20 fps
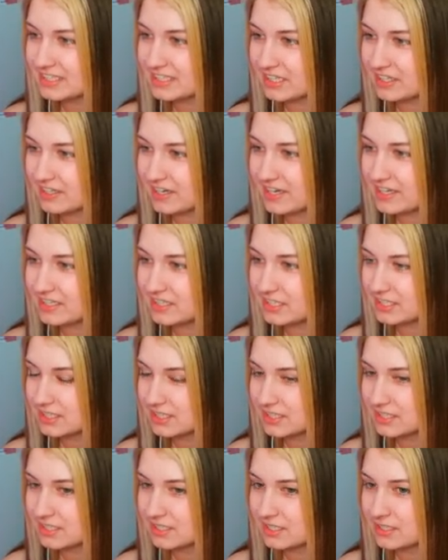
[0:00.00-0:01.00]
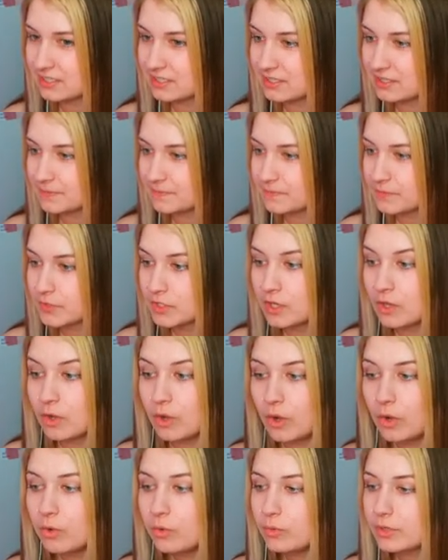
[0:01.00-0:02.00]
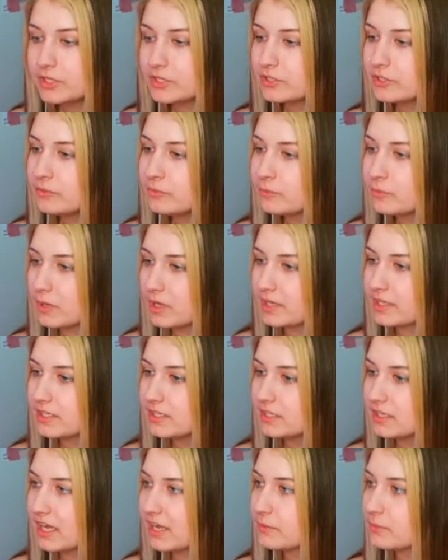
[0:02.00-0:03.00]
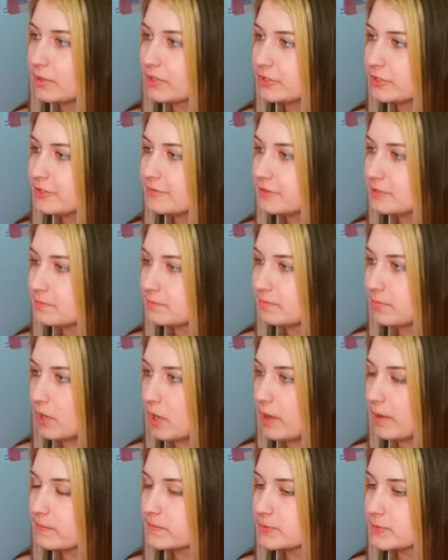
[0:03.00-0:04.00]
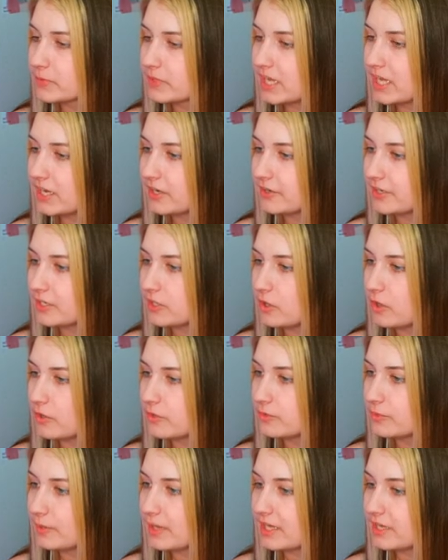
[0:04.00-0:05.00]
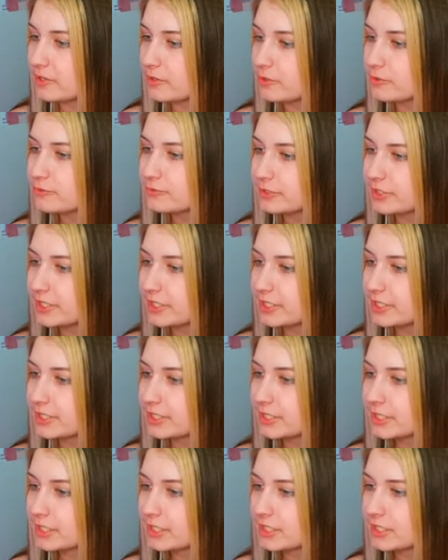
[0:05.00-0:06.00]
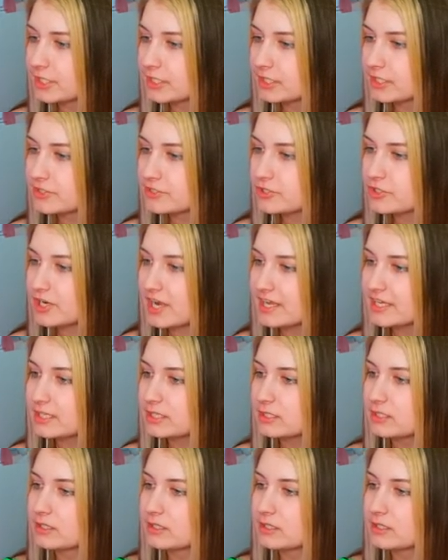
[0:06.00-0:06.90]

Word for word: Alright. Oh, you know what? I wonder if the bombs will carry all the way over. Let's try it.